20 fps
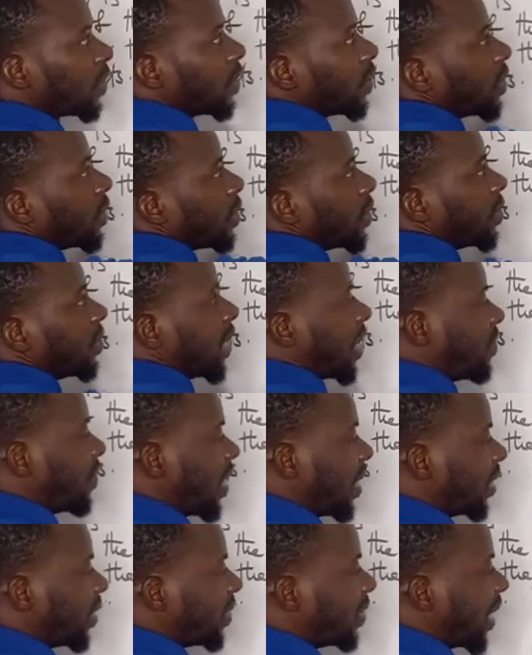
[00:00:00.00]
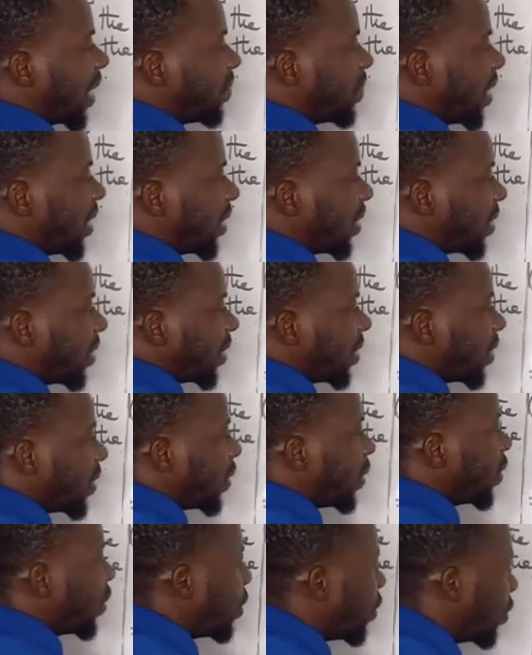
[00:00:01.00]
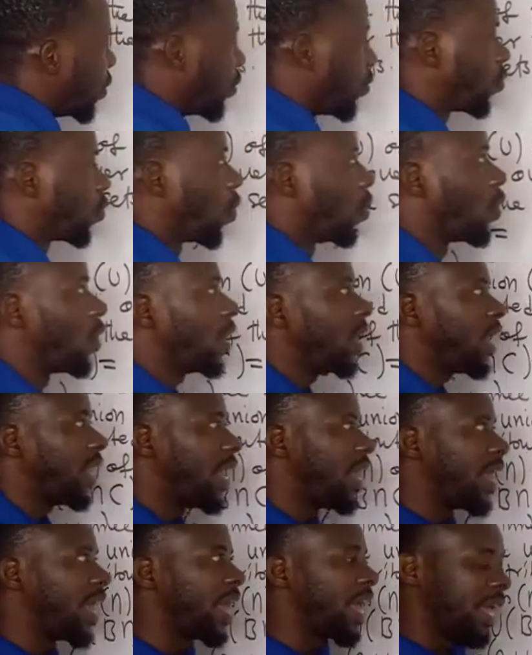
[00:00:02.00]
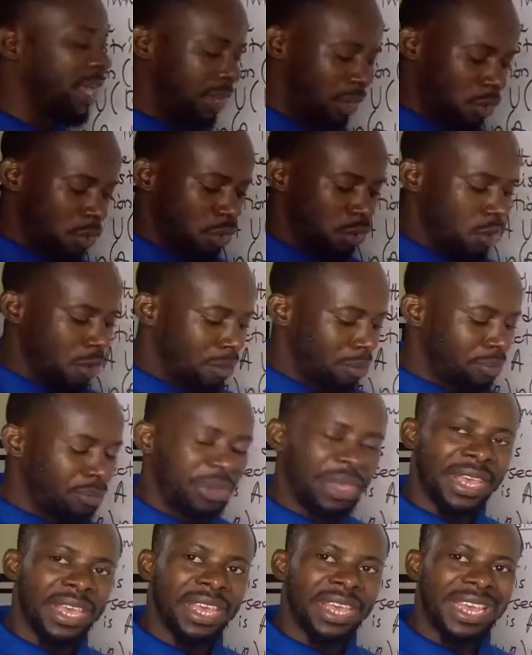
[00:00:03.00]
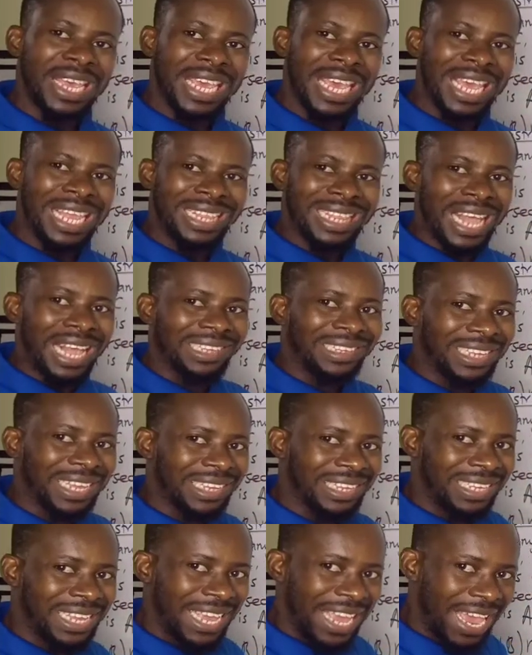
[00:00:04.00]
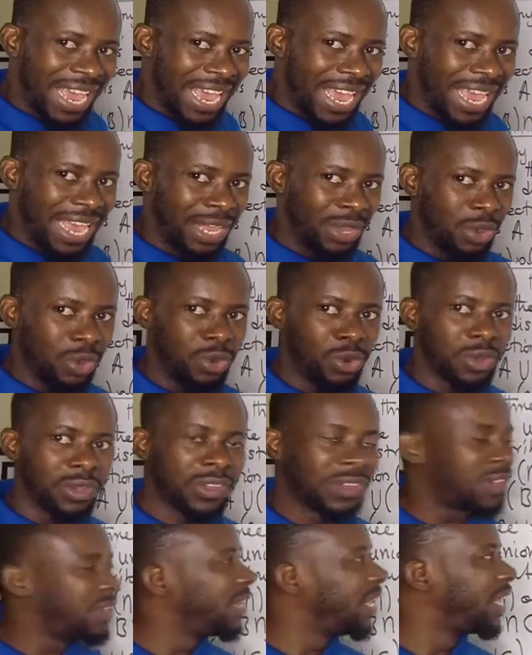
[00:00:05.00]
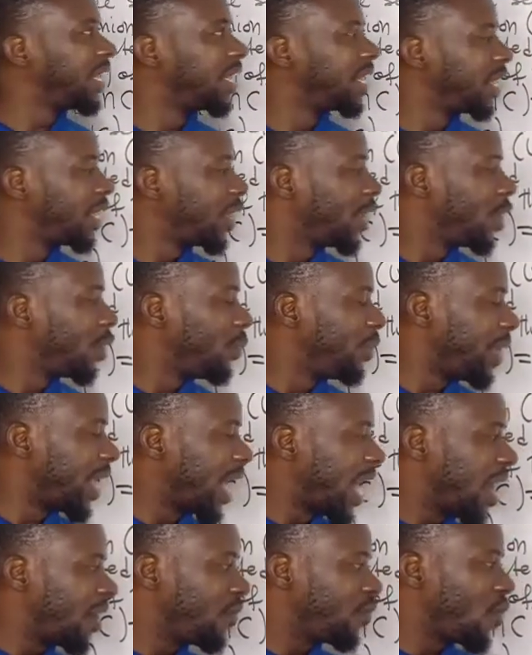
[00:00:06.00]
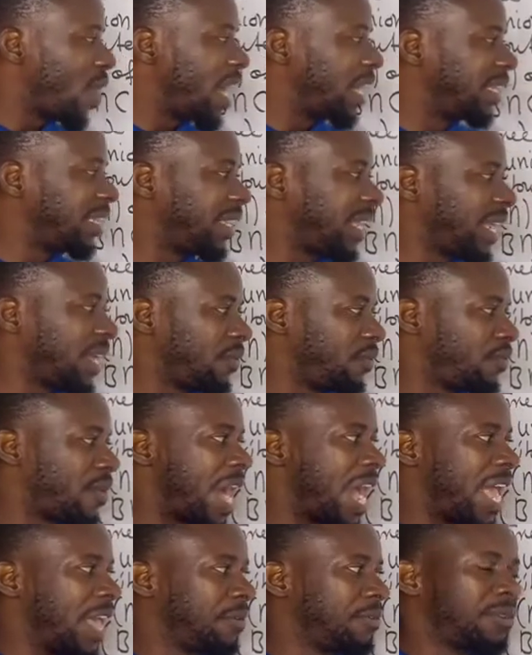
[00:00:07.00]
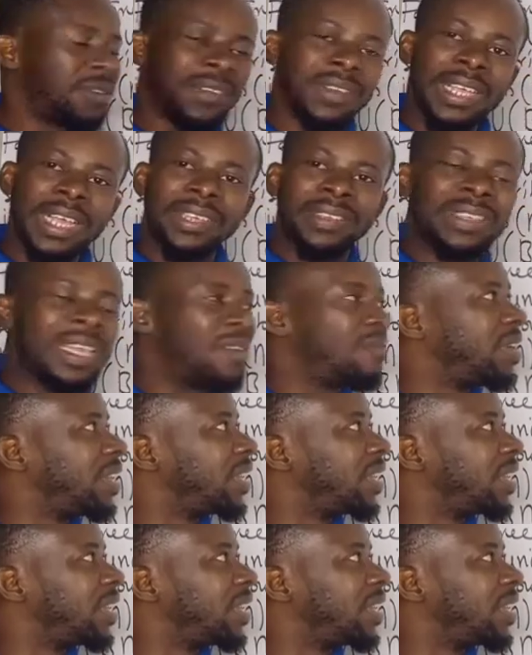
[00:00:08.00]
7, 7. So A union B intersection A union C. We have 1, 3, 5, 6, 7.